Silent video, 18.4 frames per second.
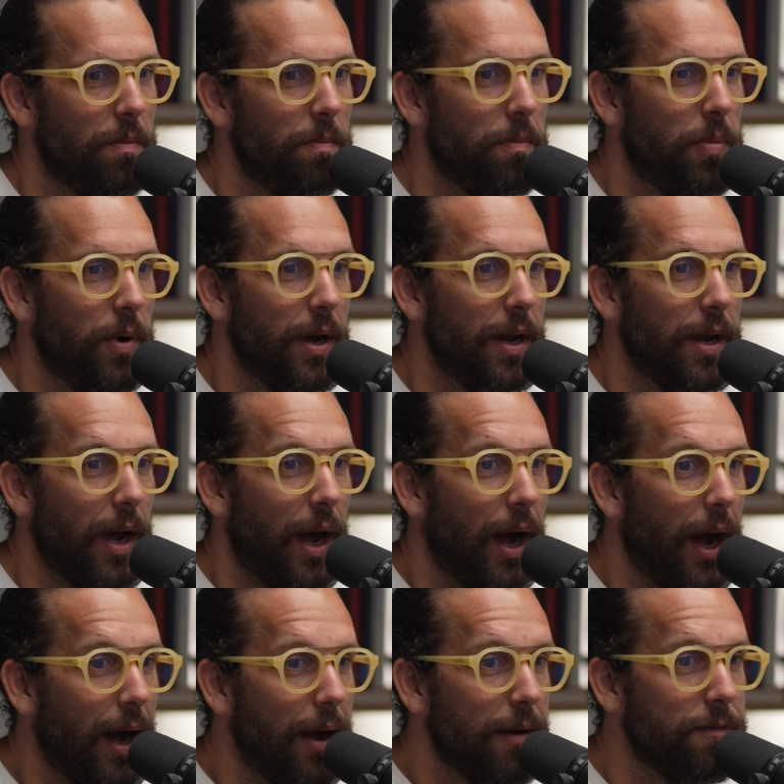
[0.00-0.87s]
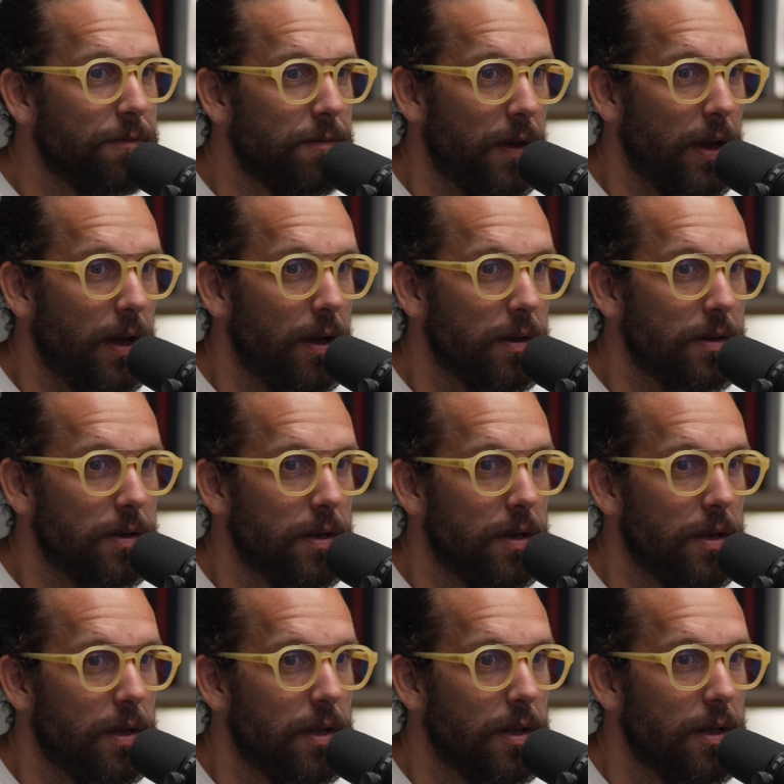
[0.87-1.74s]
But I've
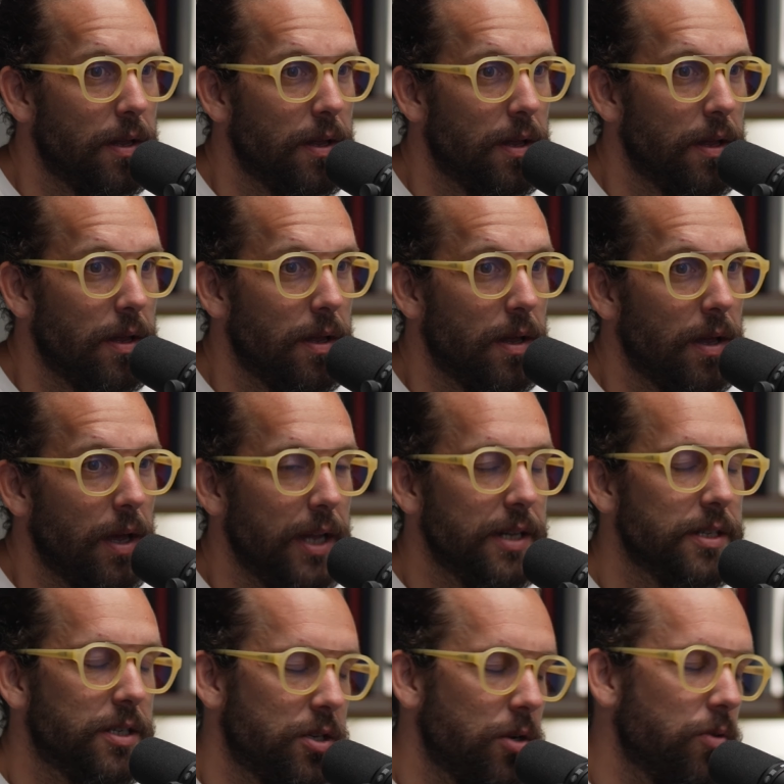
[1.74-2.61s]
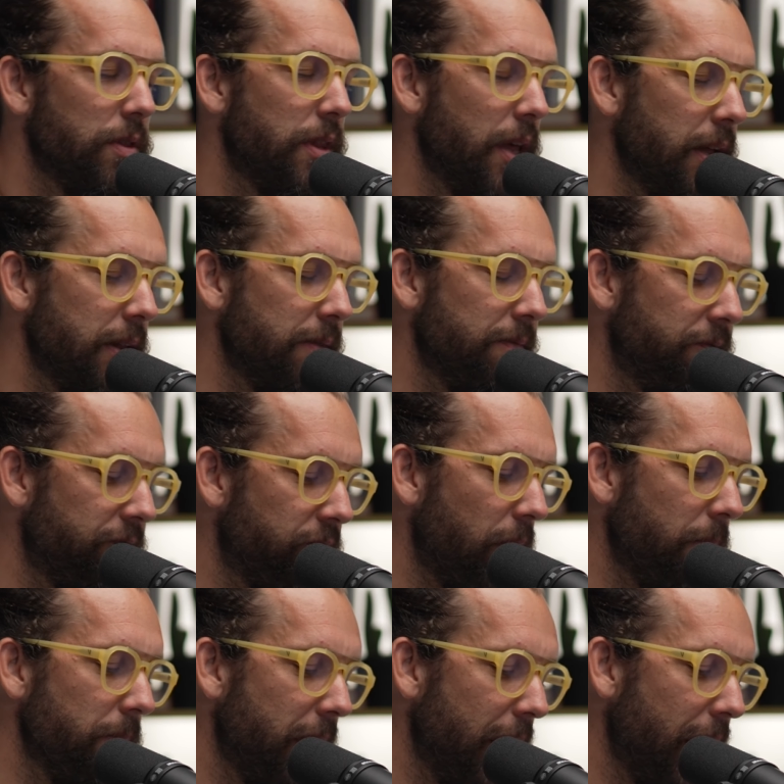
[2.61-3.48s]
found, and so, and
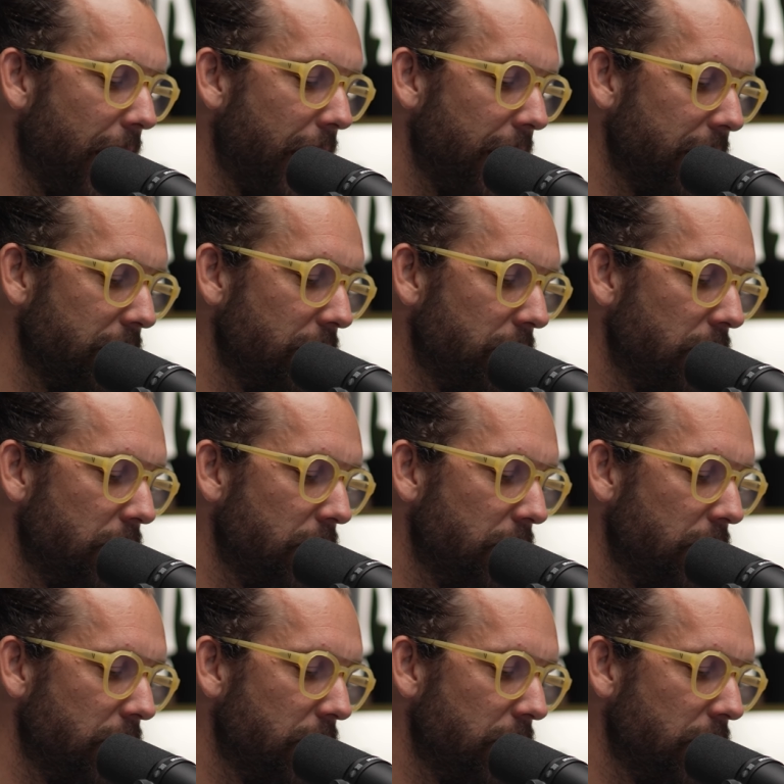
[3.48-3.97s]
from that,